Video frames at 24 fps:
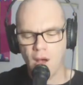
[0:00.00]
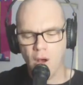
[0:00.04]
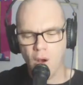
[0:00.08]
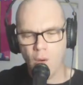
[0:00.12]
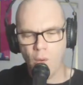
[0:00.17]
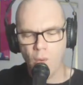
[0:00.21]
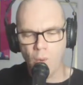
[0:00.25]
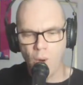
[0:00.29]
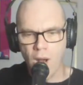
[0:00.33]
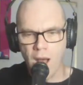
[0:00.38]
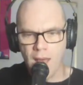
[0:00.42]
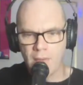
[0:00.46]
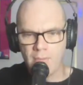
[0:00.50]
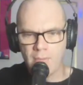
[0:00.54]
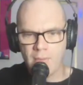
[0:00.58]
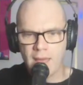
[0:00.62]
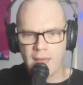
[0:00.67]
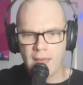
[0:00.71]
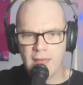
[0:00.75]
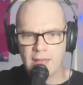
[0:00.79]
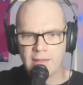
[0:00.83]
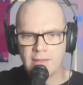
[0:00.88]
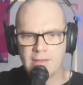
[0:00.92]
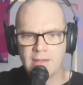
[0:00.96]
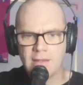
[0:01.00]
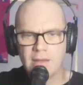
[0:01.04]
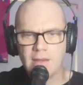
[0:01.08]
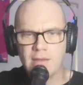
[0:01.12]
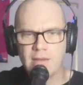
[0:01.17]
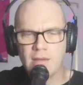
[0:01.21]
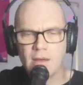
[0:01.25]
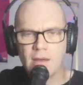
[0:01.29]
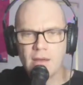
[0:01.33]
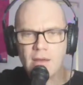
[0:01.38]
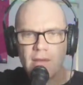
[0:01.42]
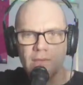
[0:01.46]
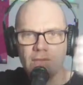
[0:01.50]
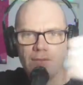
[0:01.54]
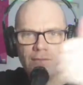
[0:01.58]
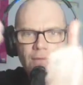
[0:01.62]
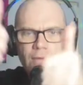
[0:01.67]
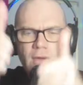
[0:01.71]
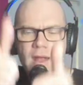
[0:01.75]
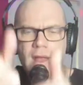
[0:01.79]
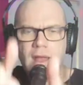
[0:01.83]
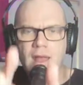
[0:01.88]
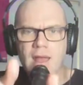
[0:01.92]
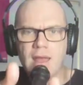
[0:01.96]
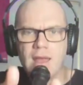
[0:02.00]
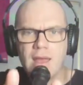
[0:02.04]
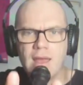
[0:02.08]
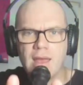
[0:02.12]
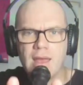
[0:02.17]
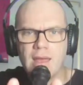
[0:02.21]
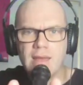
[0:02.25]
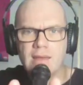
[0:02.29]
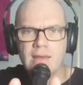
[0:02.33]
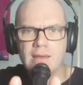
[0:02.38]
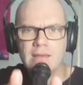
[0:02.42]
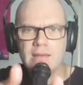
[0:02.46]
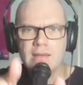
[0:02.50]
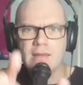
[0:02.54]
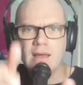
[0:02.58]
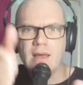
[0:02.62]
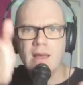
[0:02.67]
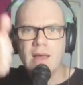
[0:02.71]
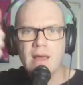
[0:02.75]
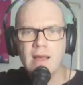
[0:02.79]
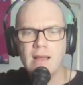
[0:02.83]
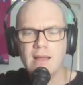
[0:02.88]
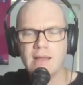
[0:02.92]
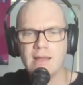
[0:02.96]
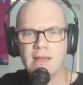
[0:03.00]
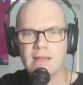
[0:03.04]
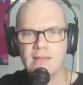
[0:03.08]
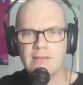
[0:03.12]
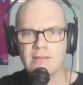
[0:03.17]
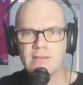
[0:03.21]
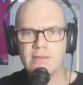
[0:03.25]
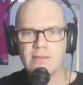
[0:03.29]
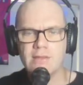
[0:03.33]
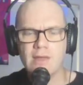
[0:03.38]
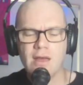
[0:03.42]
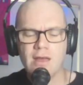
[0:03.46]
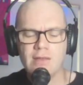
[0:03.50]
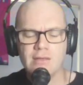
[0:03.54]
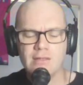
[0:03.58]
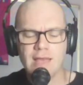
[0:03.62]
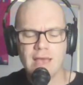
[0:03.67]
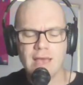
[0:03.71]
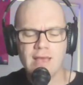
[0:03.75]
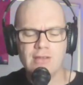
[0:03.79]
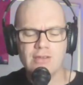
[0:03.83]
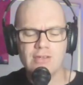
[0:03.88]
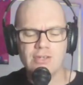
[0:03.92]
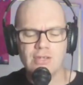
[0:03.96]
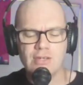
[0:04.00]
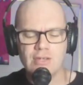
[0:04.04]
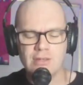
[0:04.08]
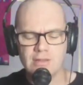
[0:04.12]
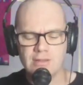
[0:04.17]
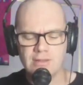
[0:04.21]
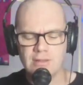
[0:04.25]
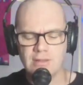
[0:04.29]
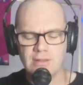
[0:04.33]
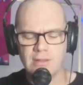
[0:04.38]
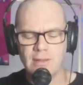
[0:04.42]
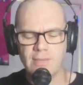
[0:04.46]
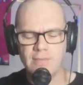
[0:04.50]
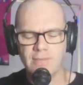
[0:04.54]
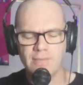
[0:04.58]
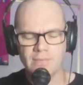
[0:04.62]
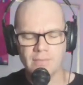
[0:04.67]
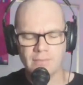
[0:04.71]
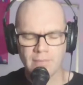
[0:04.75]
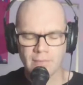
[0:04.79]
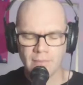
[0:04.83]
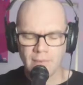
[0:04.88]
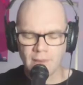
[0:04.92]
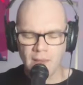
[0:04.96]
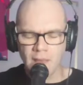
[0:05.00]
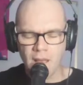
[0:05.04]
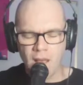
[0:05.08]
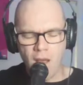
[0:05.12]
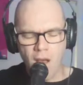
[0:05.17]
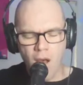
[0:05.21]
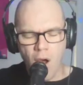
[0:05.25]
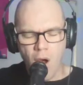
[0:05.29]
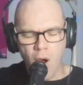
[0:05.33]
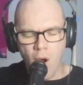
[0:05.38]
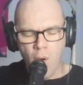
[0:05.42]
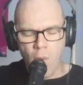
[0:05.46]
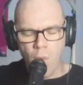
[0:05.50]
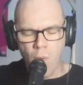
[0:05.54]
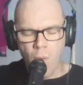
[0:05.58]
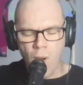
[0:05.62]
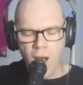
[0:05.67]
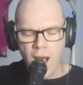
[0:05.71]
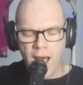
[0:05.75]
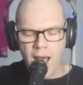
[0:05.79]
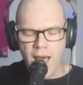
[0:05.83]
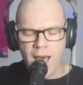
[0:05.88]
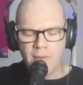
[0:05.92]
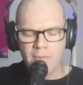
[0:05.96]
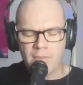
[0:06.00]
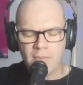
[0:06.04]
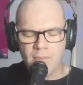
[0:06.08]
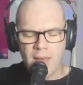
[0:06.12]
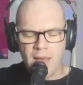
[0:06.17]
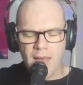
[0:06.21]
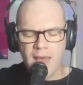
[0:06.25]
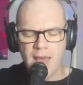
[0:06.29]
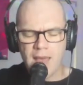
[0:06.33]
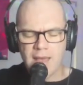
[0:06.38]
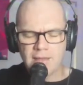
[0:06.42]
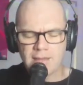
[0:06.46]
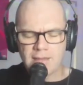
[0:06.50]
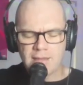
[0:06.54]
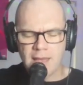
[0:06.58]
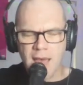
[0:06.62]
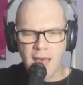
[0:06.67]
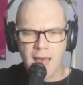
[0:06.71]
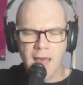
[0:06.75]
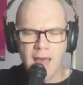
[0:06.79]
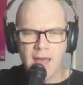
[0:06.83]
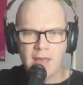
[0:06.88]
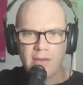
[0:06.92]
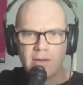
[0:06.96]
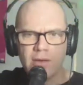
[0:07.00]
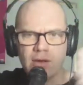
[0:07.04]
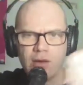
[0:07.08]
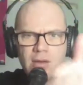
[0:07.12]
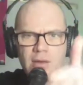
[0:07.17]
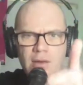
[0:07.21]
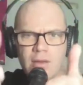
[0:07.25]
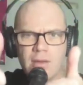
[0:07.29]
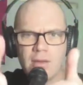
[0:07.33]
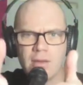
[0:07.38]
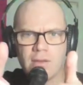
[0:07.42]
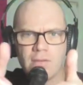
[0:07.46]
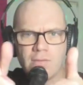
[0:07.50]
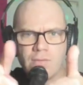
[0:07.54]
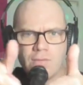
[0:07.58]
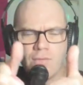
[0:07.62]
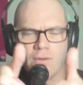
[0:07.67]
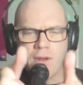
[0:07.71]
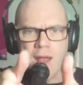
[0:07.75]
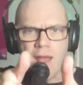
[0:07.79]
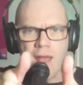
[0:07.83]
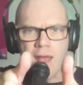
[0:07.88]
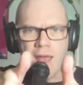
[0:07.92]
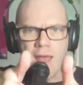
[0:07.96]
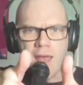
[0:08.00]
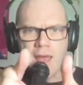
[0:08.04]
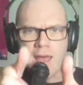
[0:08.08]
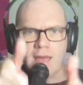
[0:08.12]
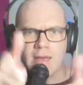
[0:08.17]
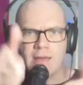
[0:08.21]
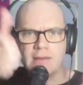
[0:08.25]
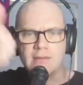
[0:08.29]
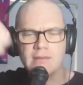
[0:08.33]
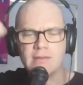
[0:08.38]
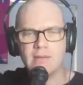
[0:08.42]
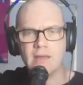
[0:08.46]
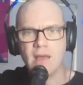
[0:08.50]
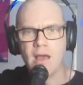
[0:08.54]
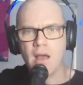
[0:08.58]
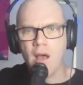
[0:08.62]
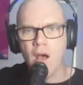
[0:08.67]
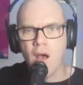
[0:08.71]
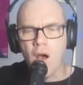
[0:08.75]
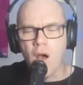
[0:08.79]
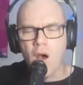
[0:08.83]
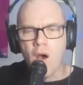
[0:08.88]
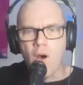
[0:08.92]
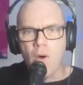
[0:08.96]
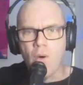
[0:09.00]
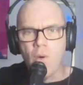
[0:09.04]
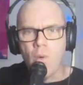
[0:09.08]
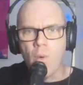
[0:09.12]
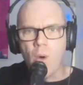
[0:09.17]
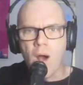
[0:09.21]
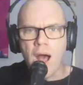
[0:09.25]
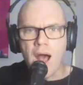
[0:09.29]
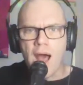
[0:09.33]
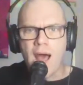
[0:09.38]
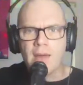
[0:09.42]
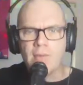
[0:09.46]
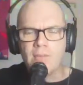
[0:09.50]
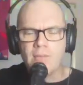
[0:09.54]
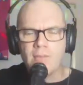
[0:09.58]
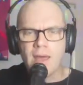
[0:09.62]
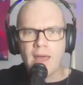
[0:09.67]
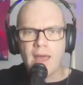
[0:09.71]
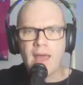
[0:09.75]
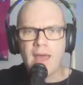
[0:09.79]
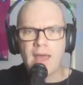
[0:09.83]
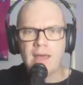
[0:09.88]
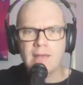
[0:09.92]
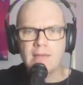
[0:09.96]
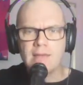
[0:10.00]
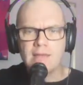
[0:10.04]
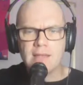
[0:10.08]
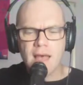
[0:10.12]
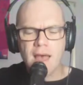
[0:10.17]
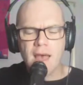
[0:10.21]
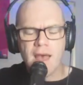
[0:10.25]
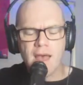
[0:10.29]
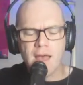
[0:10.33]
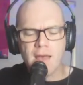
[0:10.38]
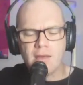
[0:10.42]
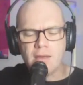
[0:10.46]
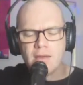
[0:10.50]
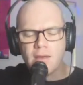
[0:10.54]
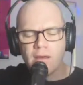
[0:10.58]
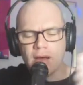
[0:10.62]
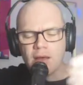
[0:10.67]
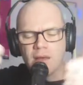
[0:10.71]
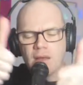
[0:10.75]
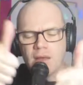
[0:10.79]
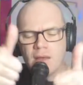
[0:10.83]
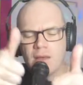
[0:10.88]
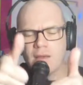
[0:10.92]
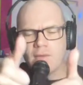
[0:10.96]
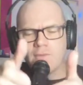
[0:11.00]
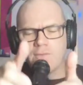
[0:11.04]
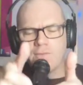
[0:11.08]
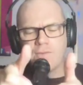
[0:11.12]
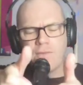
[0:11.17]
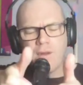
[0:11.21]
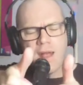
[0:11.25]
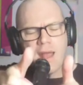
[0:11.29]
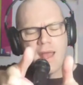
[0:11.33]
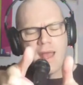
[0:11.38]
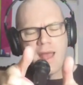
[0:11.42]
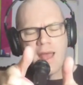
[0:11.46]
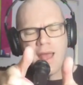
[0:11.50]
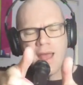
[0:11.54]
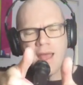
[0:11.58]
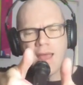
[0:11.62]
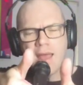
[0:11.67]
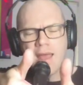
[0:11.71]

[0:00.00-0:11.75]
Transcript: What makes a good friend? Let's do those actions. What makes a good friend? What makes a good friend?